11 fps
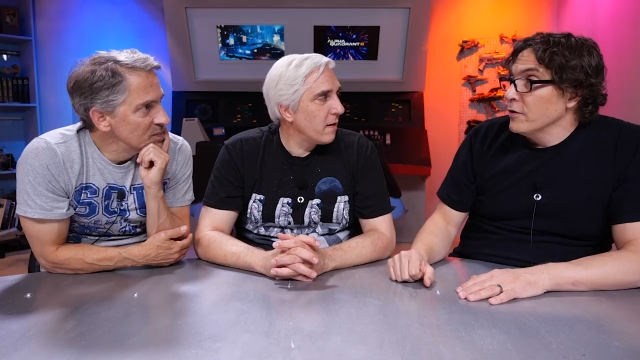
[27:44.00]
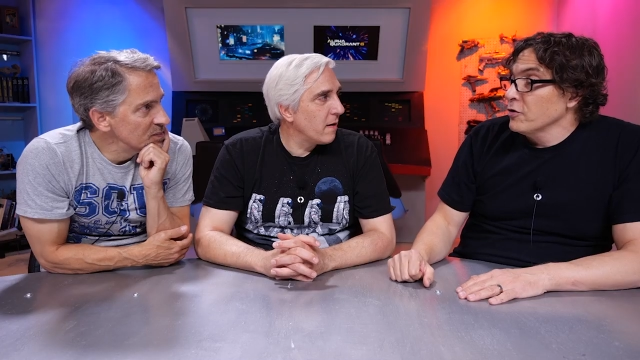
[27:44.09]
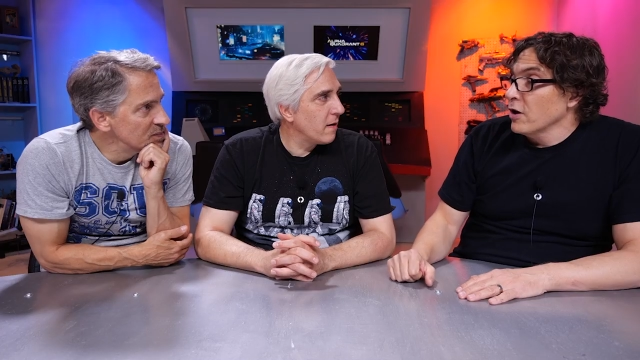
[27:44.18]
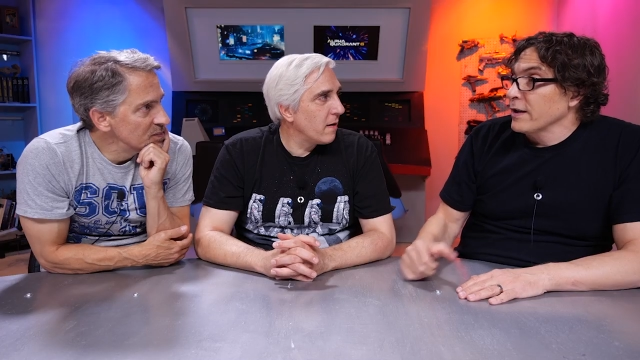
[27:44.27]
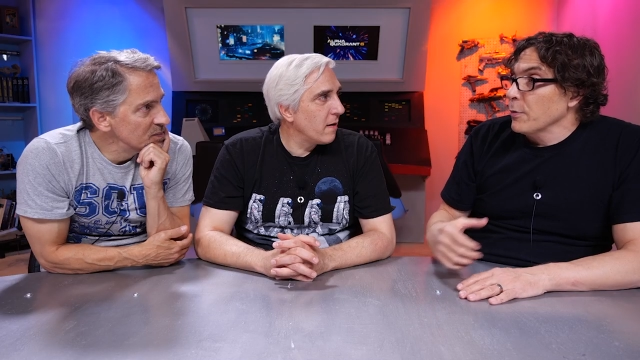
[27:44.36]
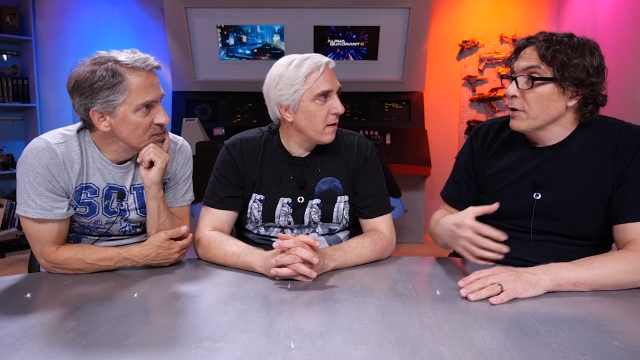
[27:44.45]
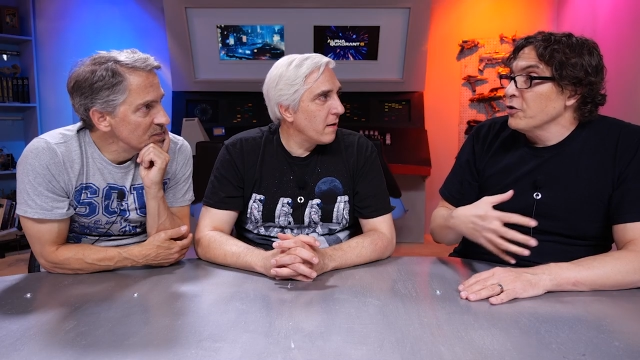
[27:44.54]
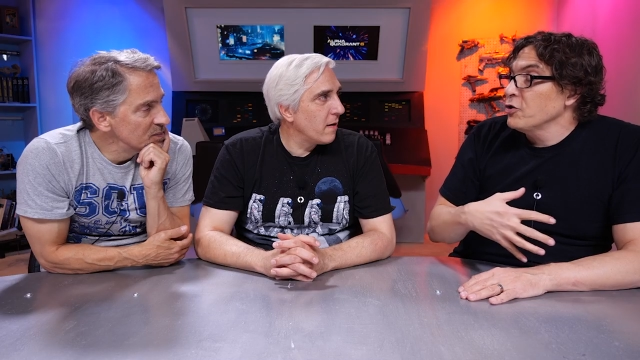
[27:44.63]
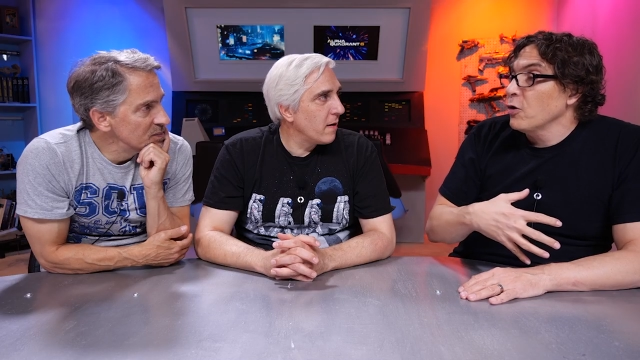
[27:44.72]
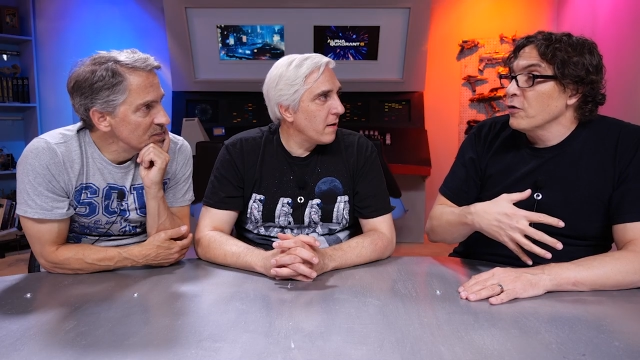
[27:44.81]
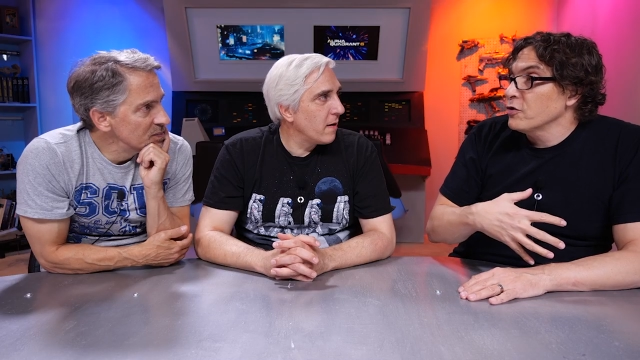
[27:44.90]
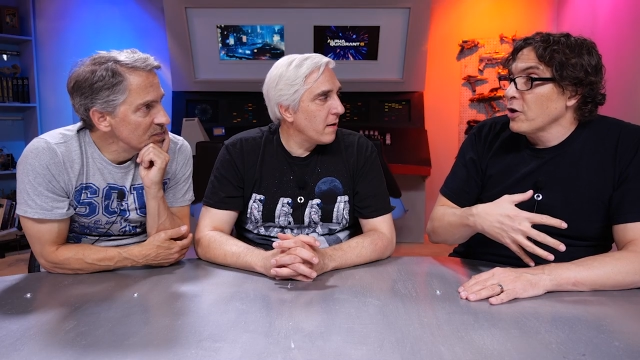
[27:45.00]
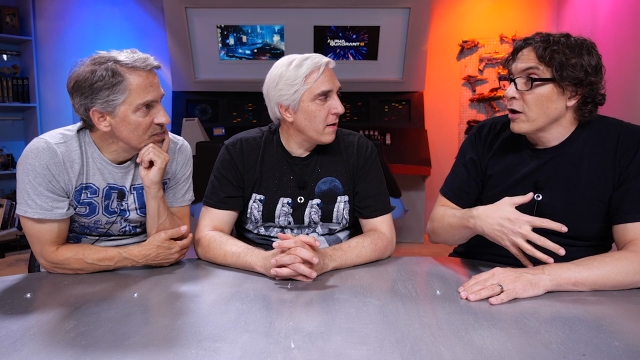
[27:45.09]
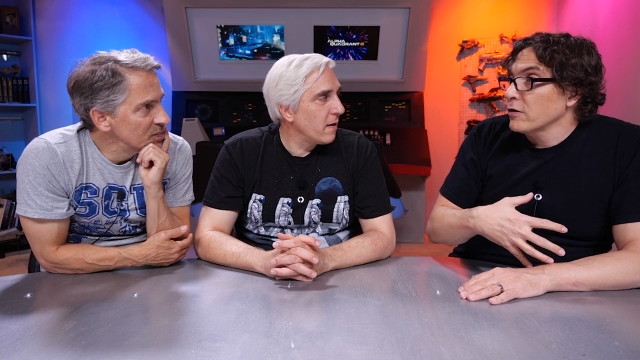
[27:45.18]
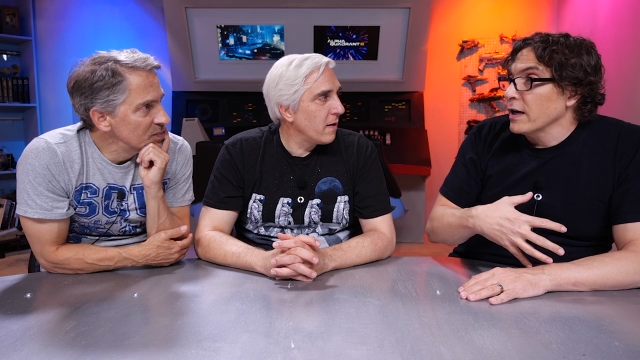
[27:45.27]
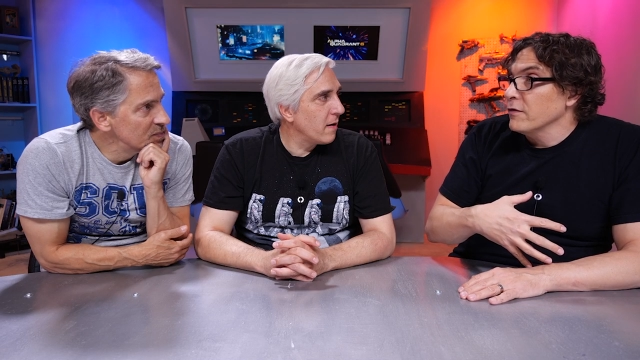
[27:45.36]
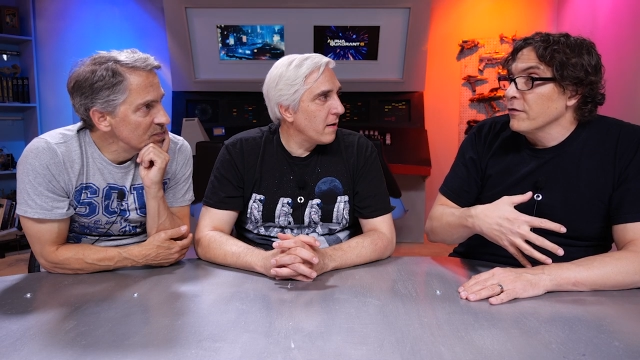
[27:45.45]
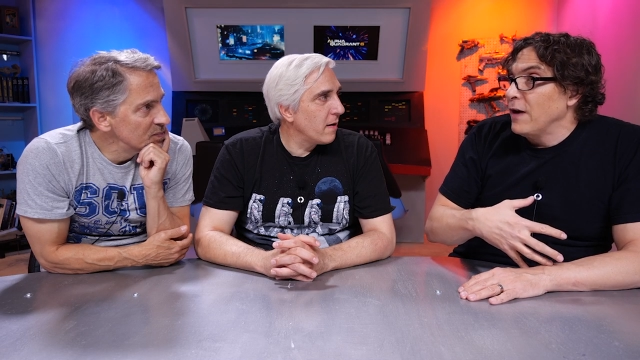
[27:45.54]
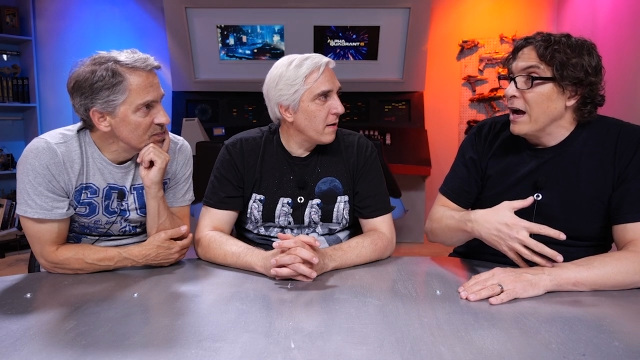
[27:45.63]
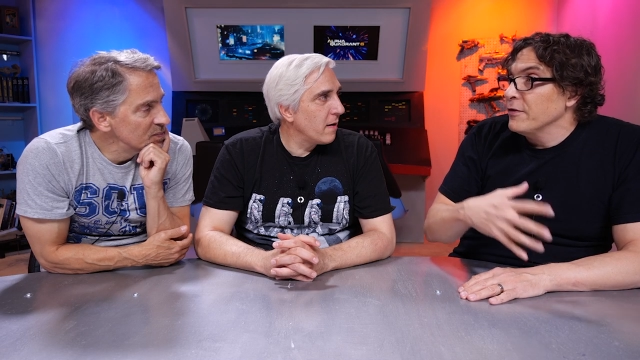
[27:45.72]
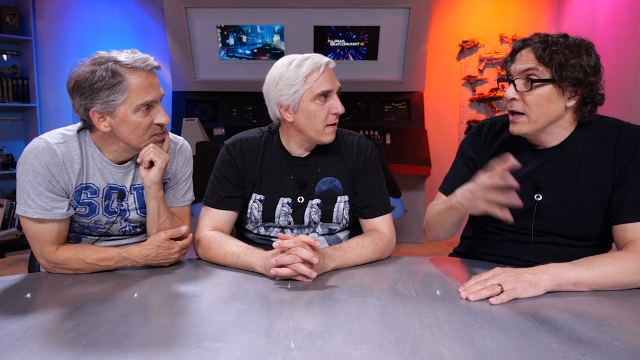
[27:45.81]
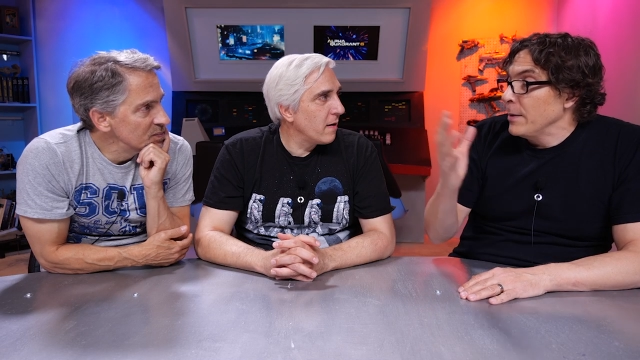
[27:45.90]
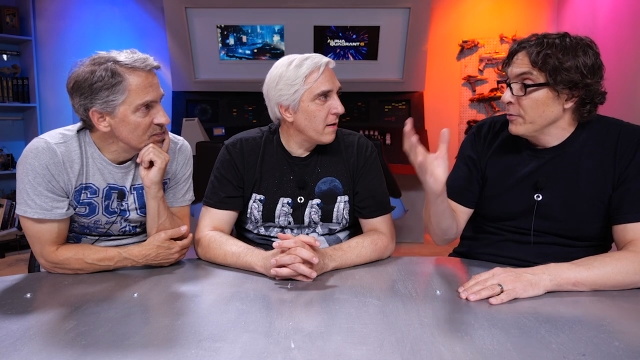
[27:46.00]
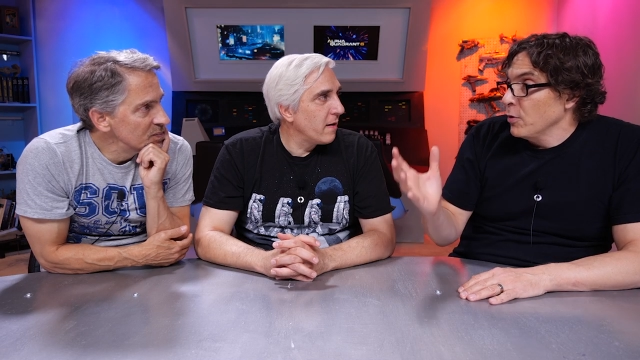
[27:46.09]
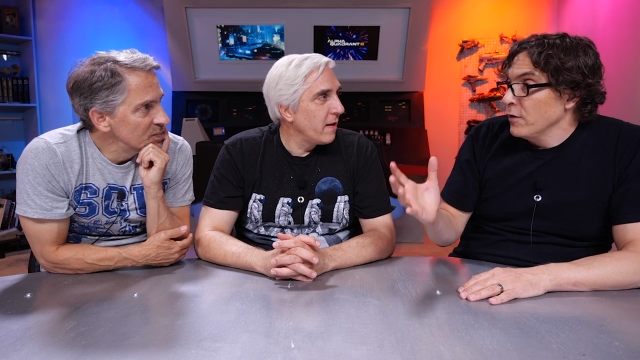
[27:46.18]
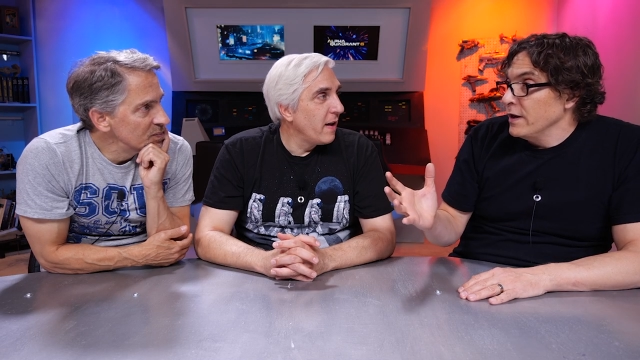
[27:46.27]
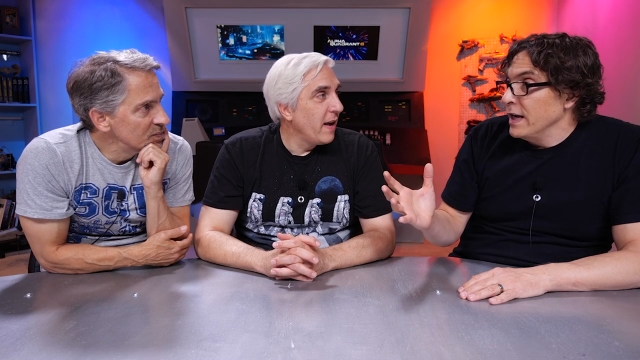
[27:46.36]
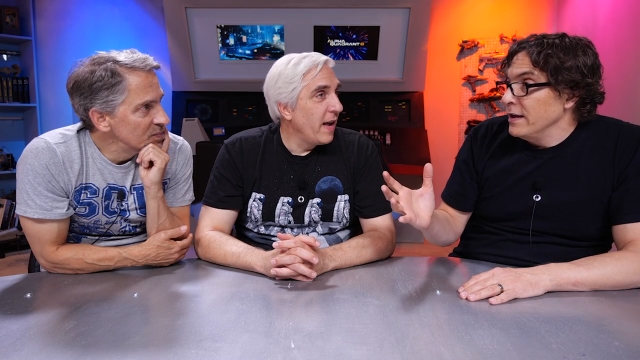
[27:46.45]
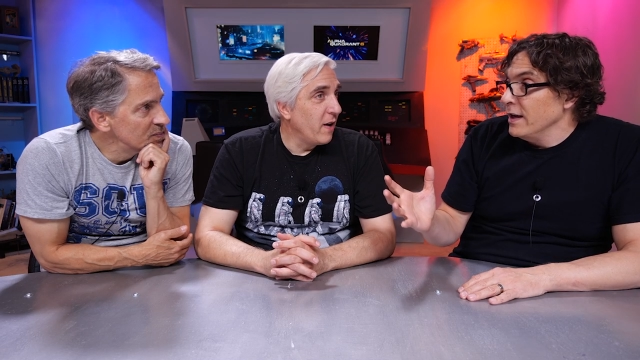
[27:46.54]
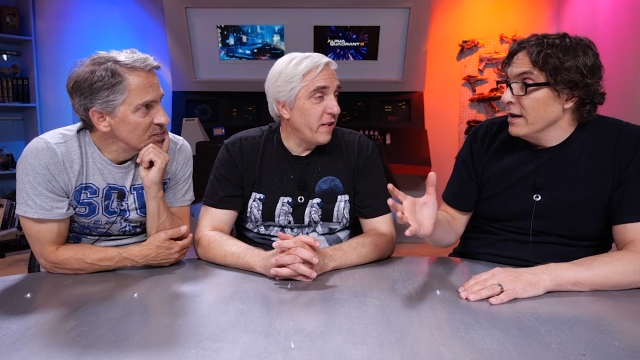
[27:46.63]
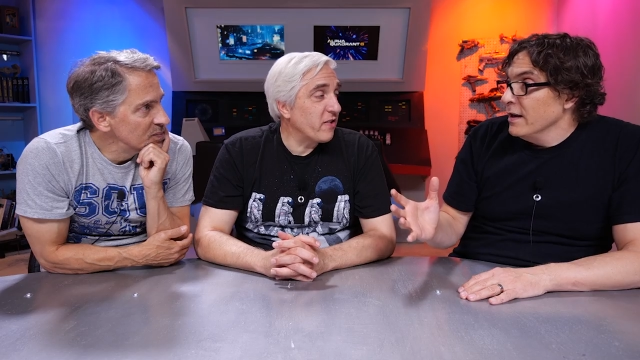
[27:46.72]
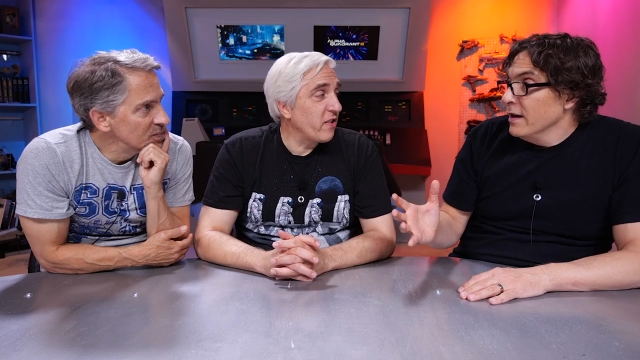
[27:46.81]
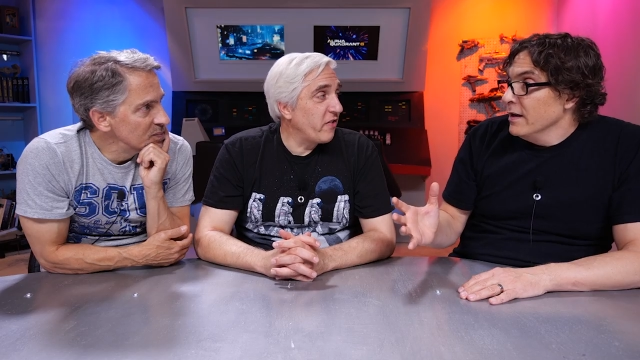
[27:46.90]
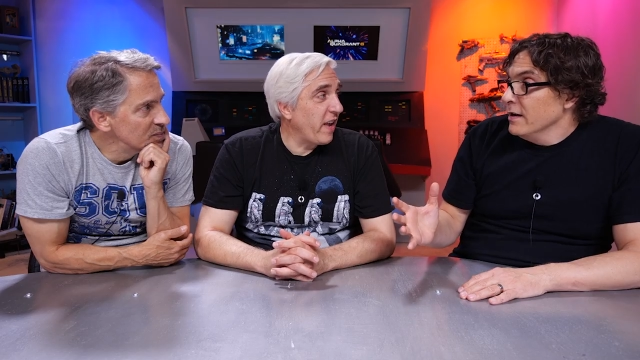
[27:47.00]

Speaker 1: have the shark they were going to show the shark like five times more than they did it's actually